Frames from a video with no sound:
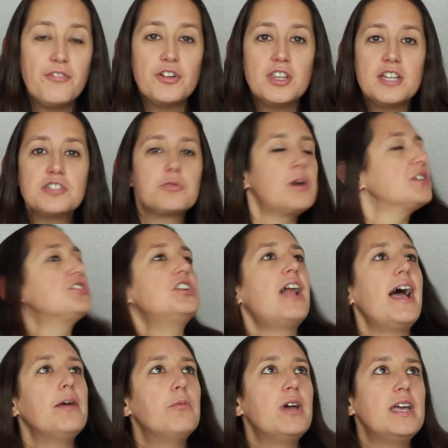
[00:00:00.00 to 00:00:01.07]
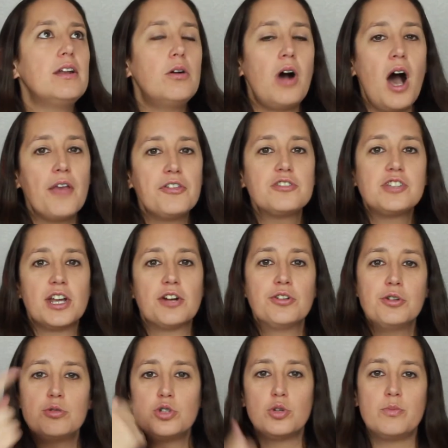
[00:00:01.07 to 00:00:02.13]
for this question, I went authors that are
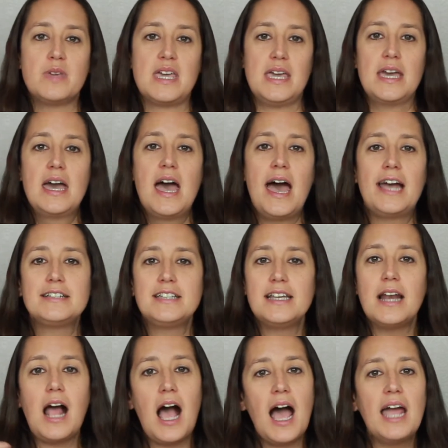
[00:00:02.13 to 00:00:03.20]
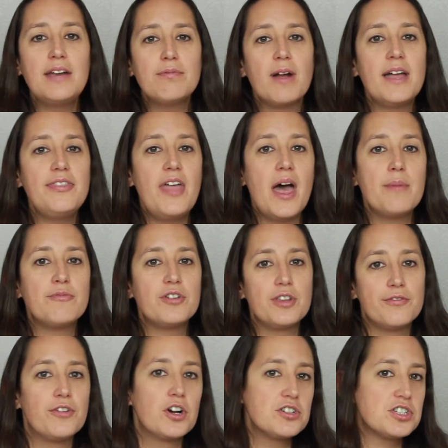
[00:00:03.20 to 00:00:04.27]
new to me. As in, I read them for the
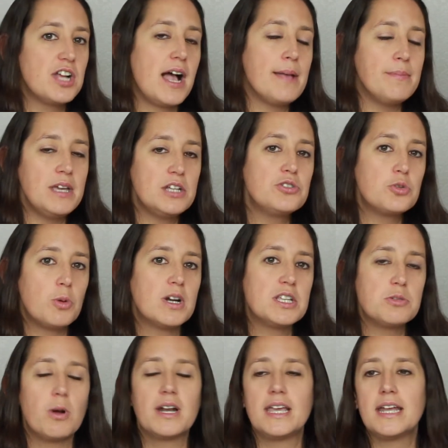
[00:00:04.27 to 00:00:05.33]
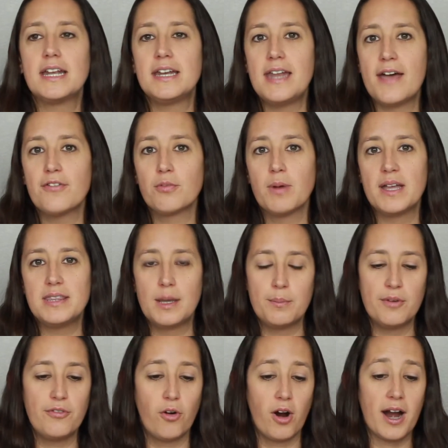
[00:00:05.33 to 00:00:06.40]
first time in 2020 and had never read them
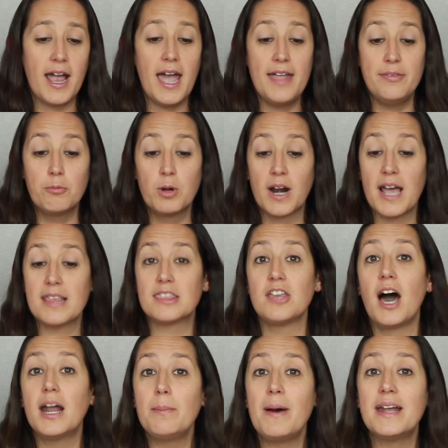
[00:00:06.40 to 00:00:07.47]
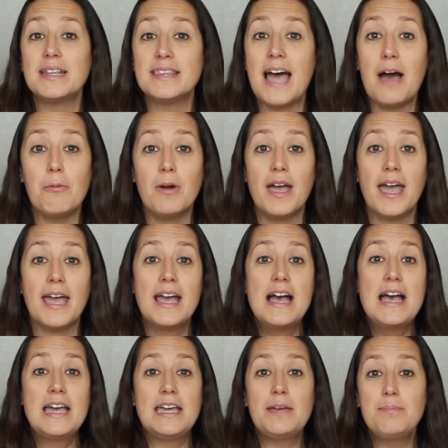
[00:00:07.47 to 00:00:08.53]
before. And when I thought about it that way,
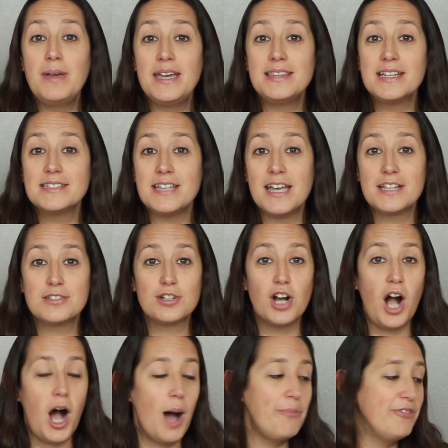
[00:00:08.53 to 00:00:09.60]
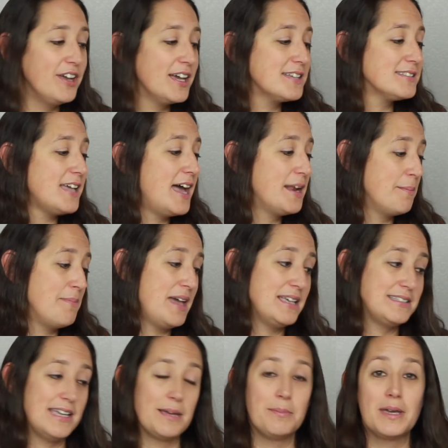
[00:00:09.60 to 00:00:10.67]
it made this answer obvious and
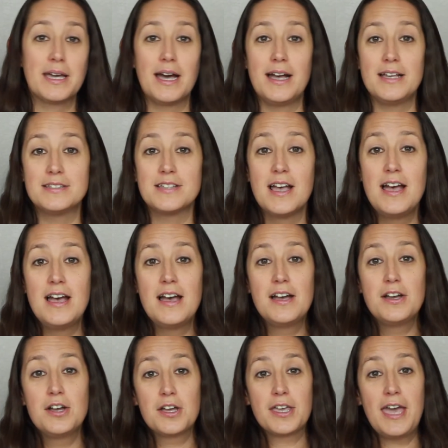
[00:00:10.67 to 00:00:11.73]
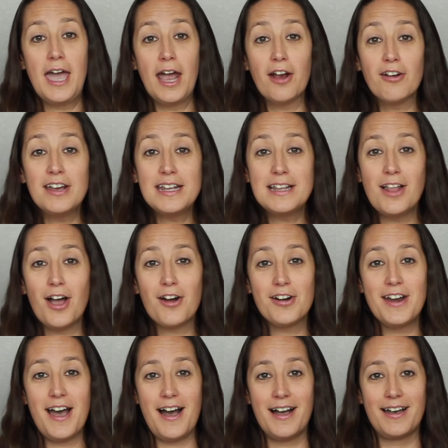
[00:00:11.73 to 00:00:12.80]
amazing because Karen
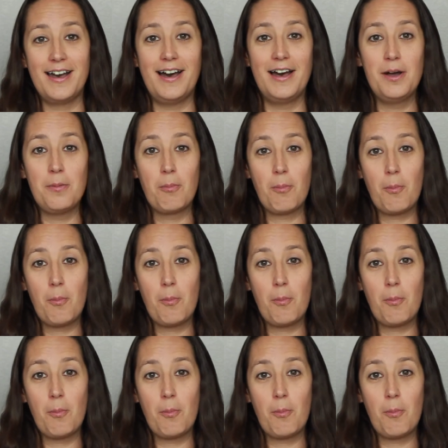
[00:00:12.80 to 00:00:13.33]
Larranaga,